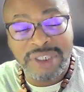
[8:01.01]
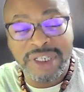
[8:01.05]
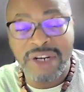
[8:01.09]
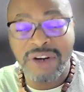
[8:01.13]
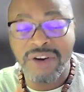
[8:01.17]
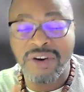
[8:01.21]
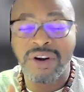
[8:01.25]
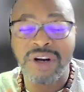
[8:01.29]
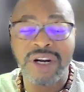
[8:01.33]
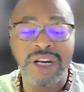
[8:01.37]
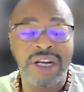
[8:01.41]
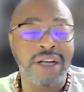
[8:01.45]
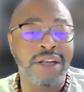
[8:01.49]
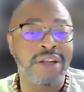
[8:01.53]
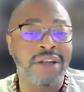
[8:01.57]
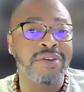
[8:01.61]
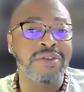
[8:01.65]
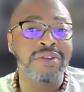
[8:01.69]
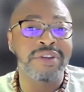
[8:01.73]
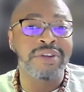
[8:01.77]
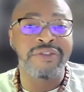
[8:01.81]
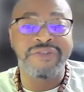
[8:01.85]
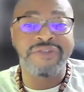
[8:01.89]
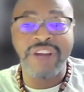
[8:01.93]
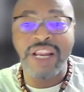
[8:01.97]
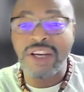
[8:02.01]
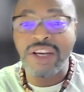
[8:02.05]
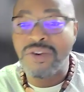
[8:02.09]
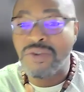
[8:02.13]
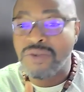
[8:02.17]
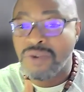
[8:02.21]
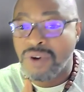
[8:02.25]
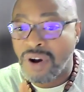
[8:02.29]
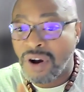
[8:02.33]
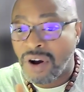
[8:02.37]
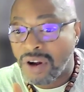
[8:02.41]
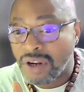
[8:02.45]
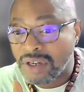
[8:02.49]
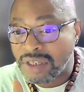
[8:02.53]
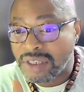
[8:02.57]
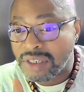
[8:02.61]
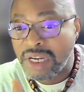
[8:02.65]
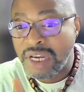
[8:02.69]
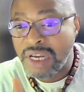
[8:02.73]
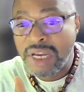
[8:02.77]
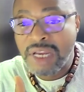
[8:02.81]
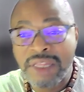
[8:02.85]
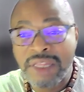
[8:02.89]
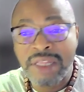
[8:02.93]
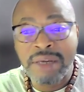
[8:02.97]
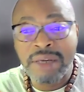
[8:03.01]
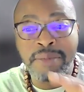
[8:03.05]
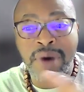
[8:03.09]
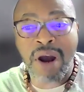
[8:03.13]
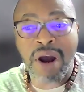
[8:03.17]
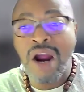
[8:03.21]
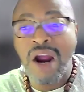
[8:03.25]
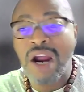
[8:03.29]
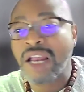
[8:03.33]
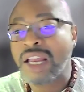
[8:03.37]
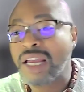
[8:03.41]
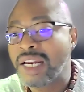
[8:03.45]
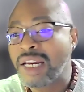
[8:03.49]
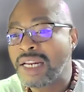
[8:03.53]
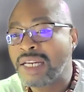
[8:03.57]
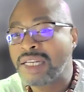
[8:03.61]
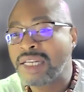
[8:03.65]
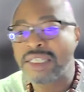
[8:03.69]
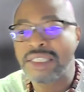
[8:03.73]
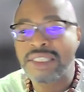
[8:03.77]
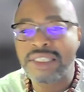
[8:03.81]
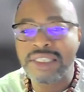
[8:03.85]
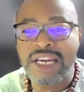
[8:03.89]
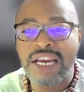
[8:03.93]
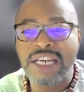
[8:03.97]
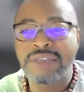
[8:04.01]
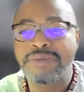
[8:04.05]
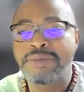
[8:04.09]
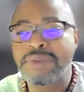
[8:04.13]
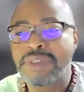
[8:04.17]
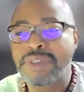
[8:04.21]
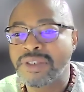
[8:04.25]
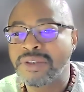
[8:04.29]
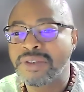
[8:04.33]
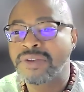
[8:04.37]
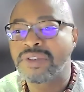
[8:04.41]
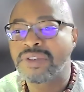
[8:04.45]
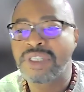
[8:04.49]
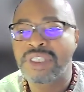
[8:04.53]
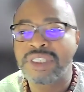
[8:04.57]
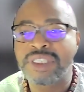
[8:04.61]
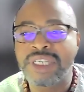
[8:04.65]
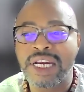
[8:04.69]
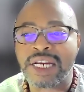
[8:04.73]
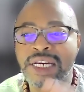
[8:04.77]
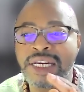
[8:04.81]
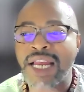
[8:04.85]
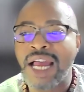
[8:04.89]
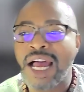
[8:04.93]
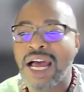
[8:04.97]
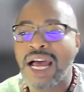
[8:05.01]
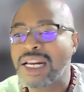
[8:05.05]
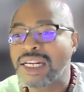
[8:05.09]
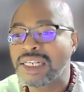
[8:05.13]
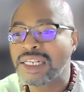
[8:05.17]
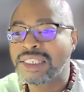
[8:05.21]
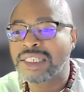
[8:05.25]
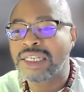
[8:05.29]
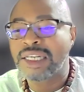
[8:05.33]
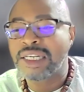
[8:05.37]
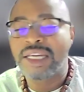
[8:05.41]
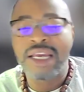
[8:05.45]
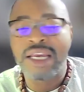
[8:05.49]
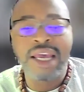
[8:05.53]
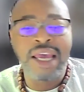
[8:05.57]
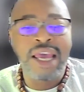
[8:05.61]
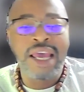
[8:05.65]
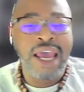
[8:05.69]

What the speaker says: They're going to include the venue costs, the marketing, the assessment tools, the technology,